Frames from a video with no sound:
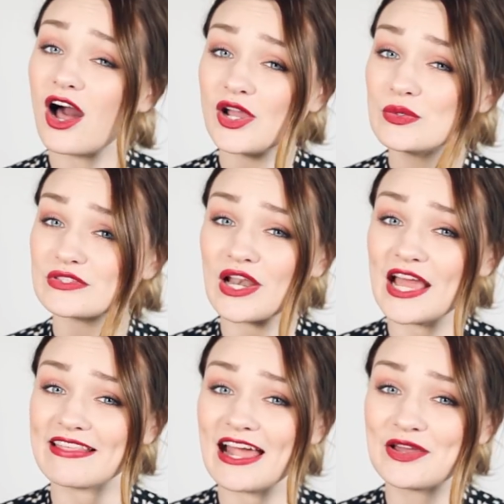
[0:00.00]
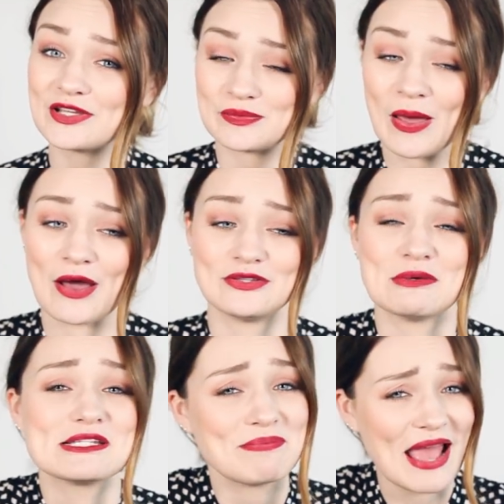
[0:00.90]
I also like that look as well, so
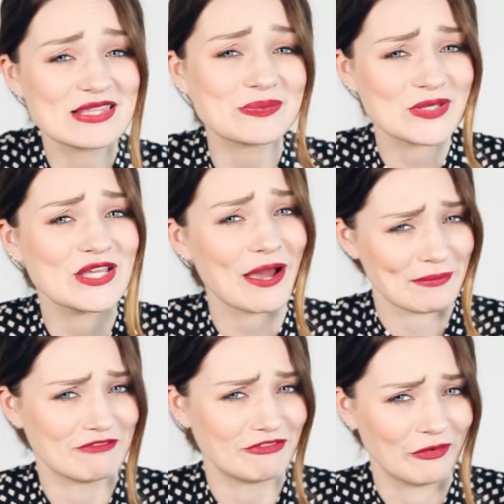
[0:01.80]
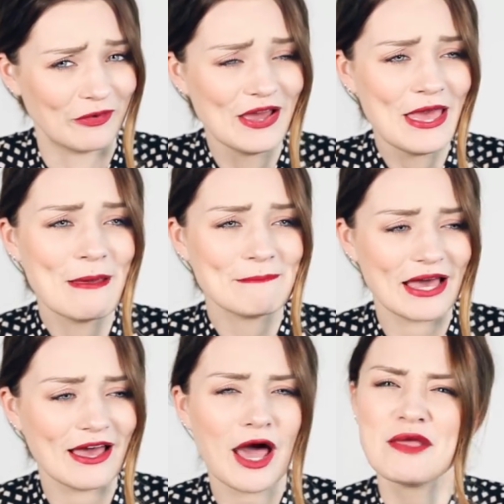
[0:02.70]
it depends what you're going for.
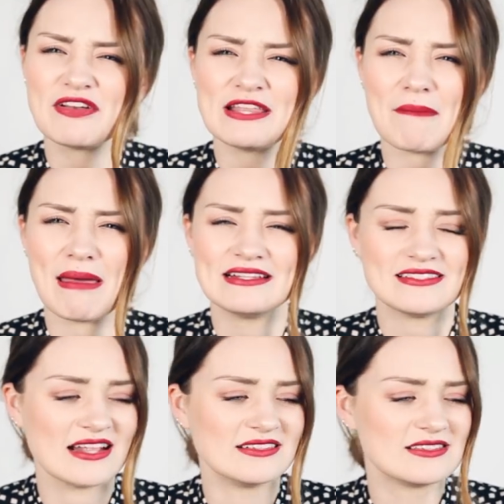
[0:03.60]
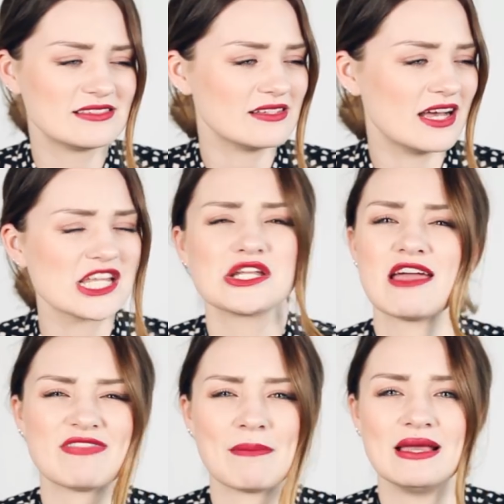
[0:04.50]
But hopefully that made sense. I don't know
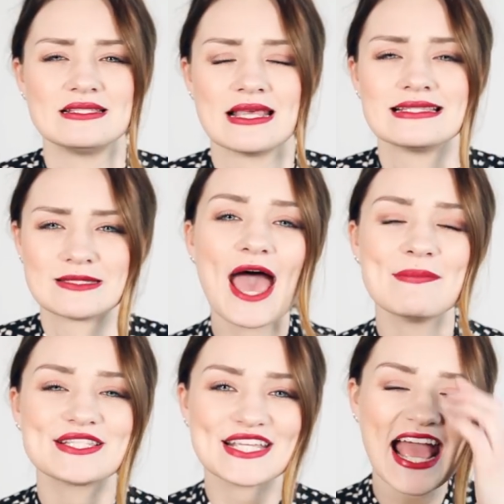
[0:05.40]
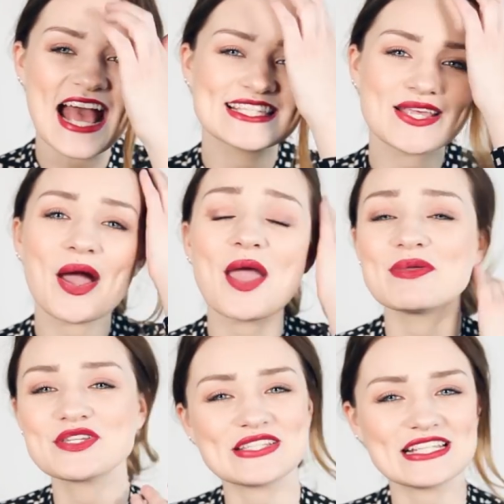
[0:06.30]
if that made sense. So I hope you
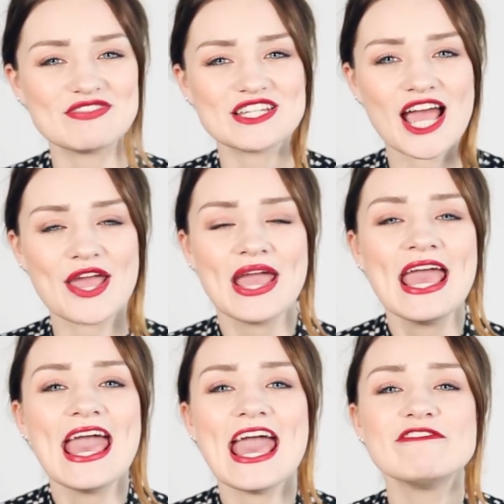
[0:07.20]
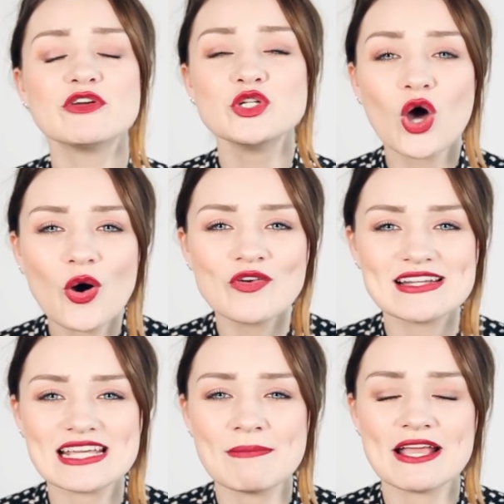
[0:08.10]
enjoyed this video. If you're not
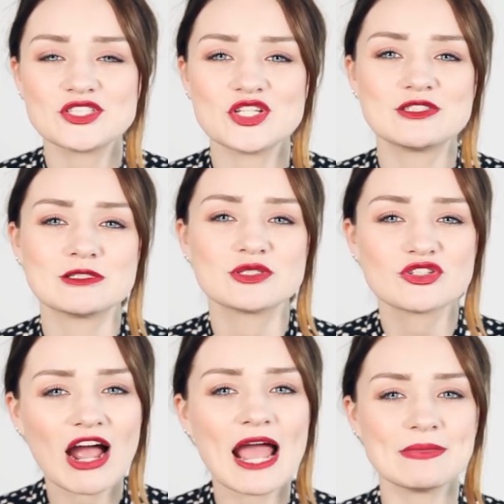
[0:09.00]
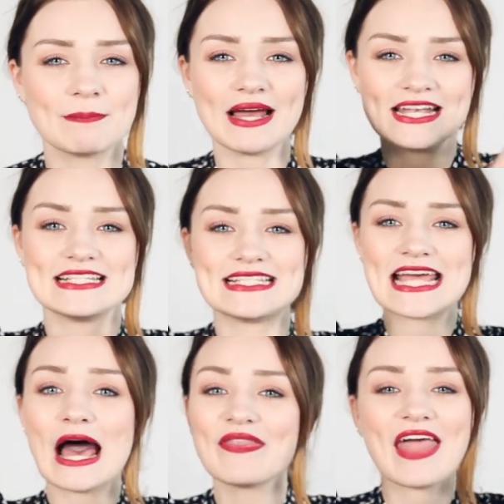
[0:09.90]
already, make sure you subscribe. The button is
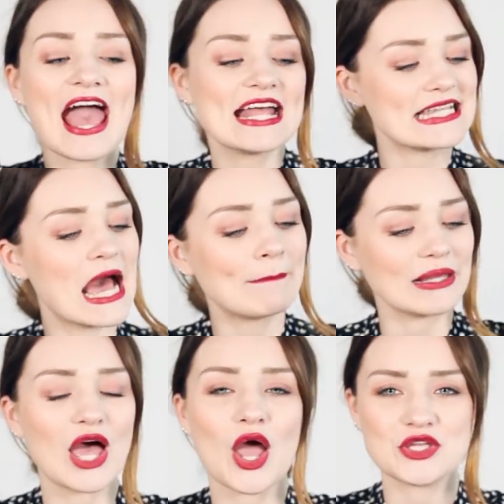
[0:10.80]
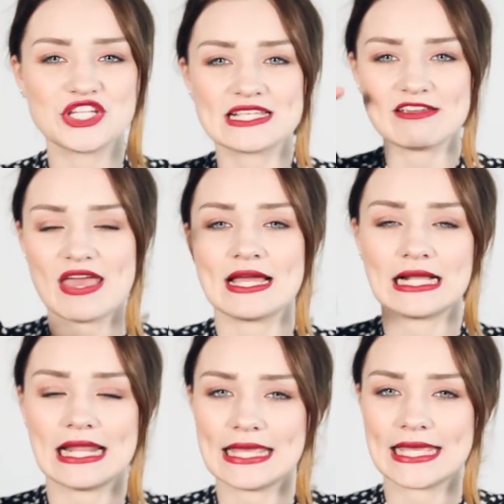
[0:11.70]
down there, down below. Just give it a
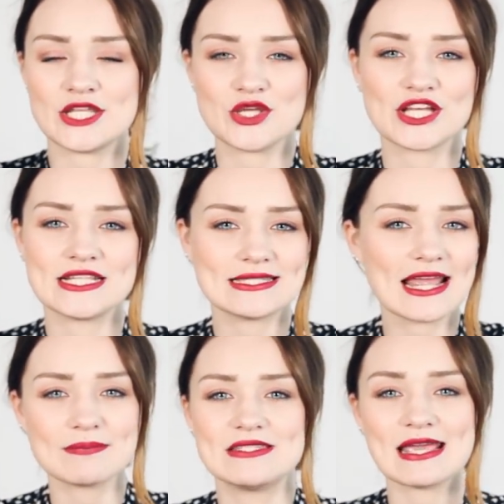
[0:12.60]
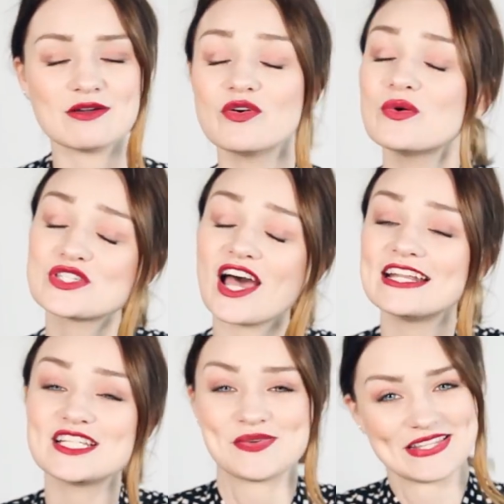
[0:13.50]
click and you can stay up to date with all
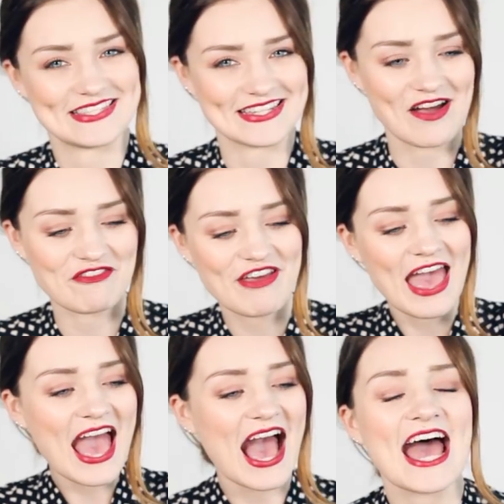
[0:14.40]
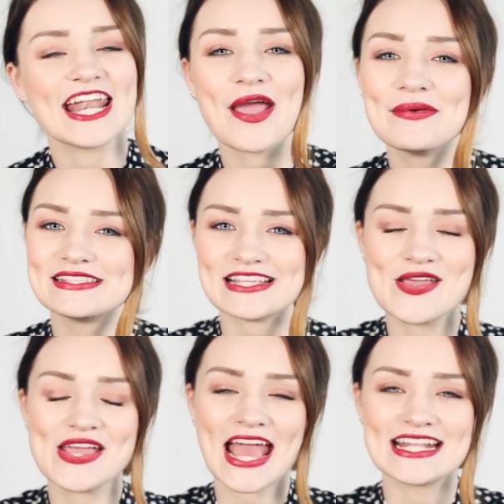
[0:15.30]
Tiny Twist stuff. And I will see
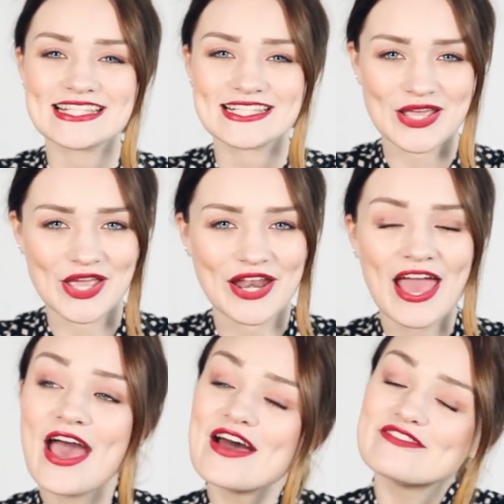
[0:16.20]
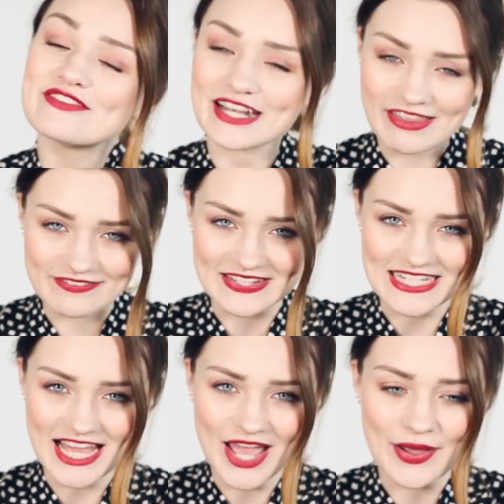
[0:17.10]
you again soon for another
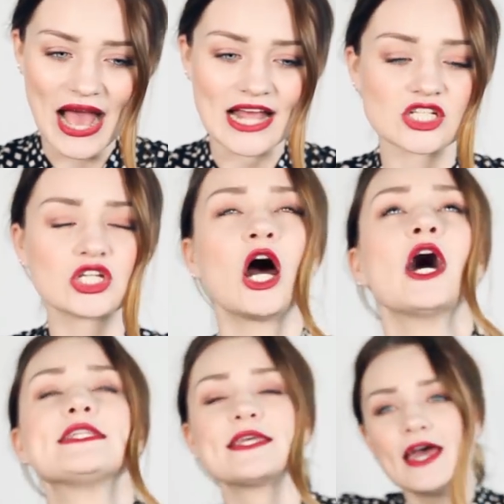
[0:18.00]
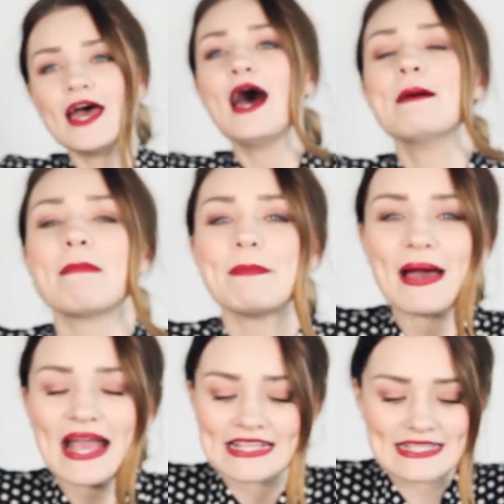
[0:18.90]
video. And God, my
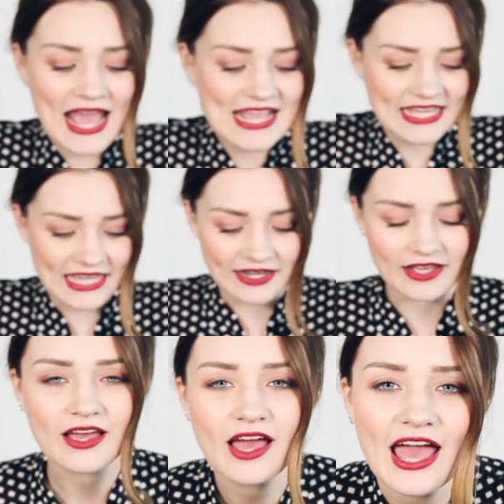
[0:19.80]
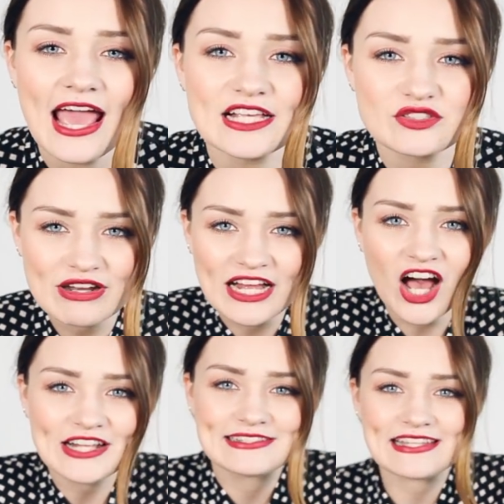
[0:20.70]
back is aching. It's really
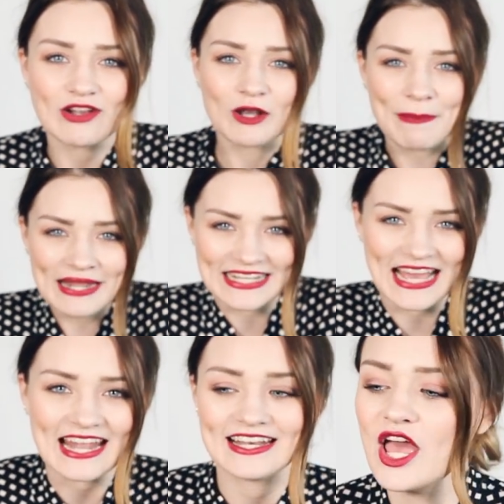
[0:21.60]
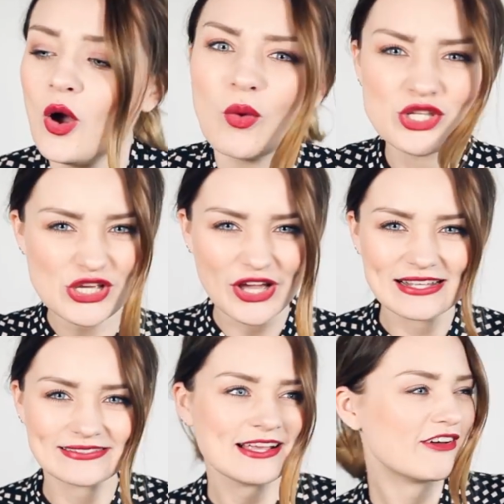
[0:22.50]
hard sitting on the bed again. What do you
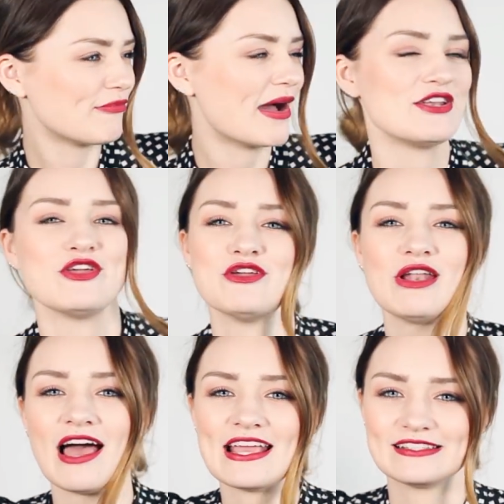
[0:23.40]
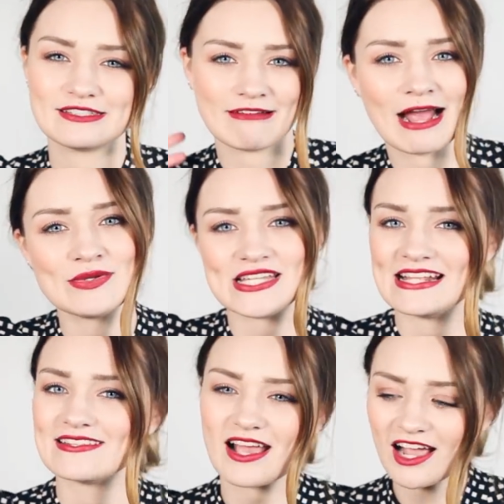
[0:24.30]
guys think of my new like
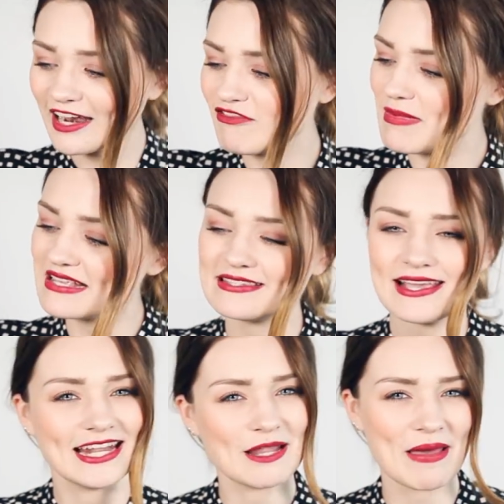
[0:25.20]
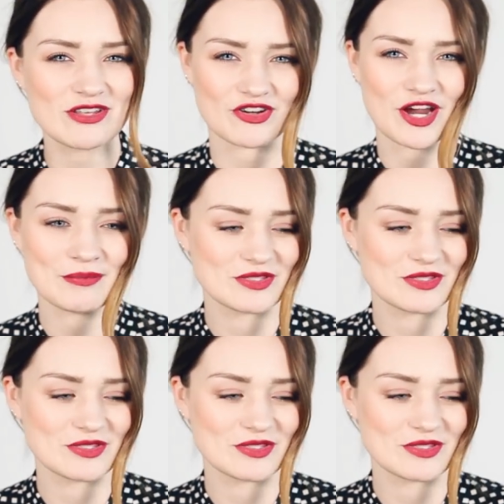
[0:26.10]
surroundings? I kind of miss sitting in the bedroom.